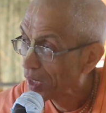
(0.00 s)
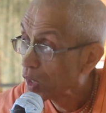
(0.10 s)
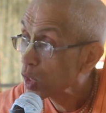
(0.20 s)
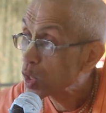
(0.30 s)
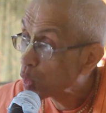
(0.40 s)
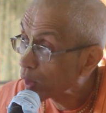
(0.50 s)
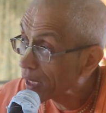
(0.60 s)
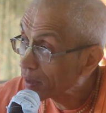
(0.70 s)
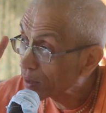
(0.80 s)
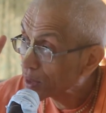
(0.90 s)
so
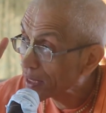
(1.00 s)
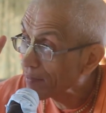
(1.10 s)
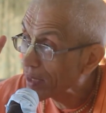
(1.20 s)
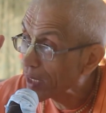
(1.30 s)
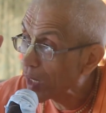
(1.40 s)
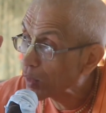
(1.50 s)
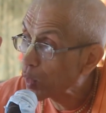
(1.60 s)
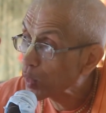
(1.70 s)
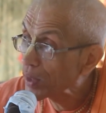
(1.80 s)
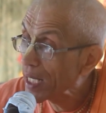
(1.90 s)
that Krishna will not
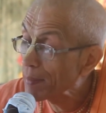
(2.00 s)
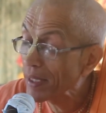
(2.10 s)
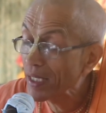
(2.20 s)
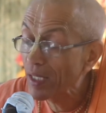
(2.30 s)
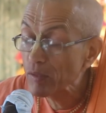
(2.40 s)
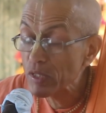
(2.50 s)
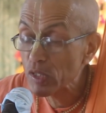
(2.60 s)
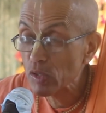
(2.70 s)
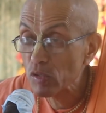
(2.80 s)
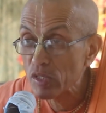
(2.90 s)
go to neighboring
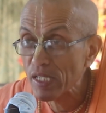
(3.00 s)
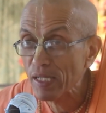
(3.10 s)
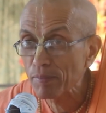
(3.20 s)
houses to steal